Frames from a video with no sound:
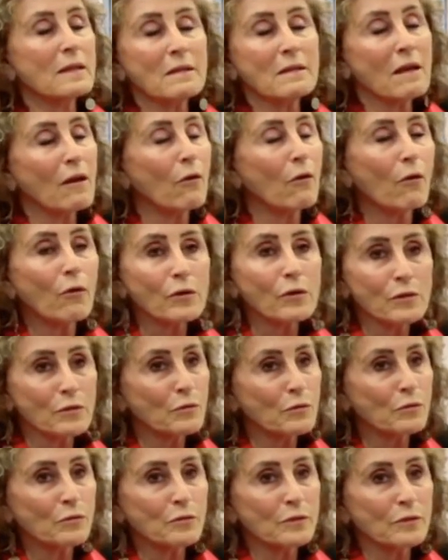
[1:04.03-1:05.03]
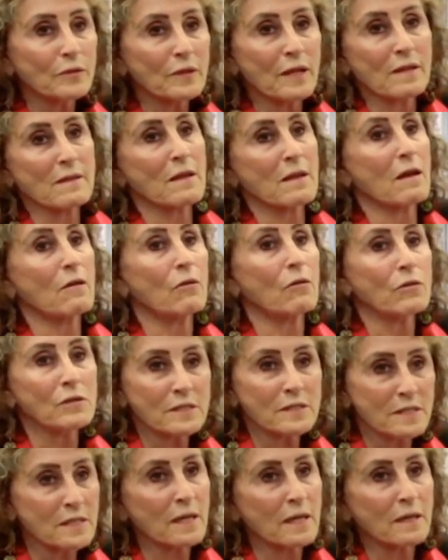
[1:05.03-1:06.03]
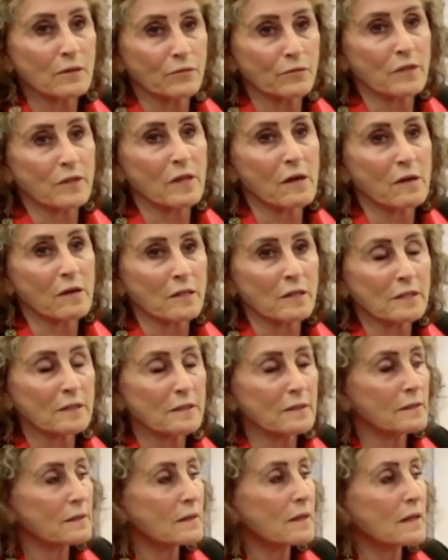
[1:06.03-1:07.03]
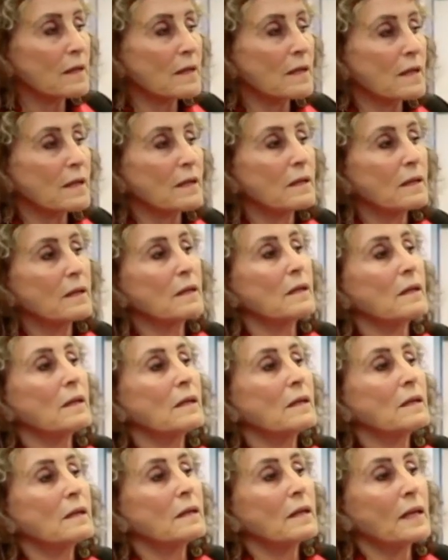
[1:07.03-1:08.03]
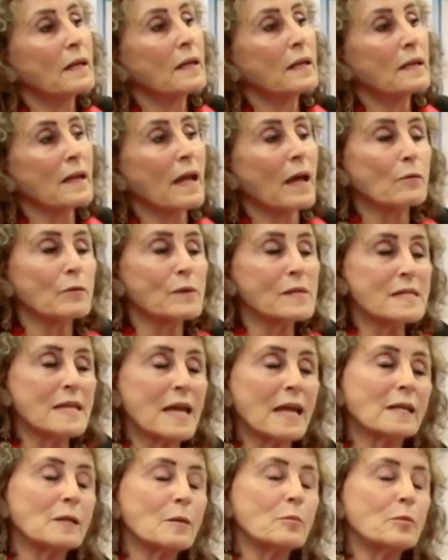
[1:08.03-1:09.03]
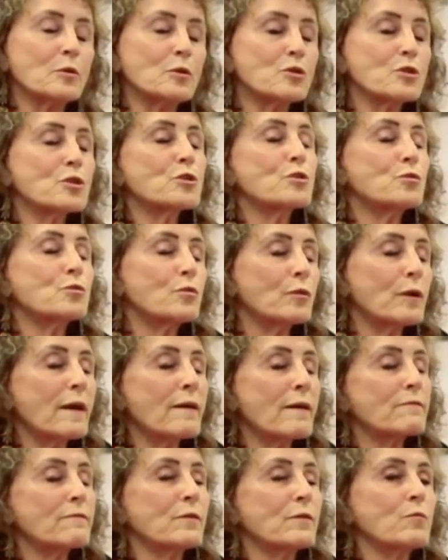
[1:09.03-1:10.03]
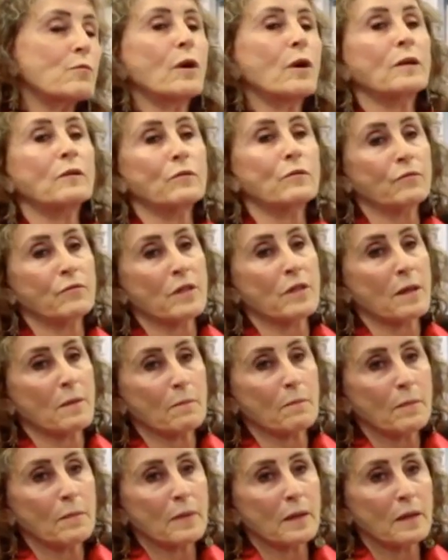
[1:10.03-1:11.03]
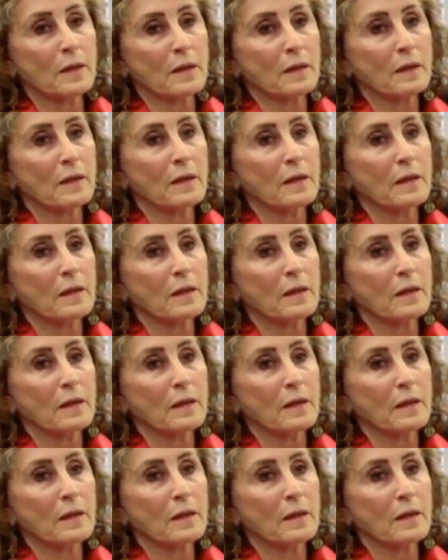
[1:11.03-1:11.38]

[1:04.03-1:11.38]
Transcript: and they're all good and they're all state of the art. And I will take the person to every one of them.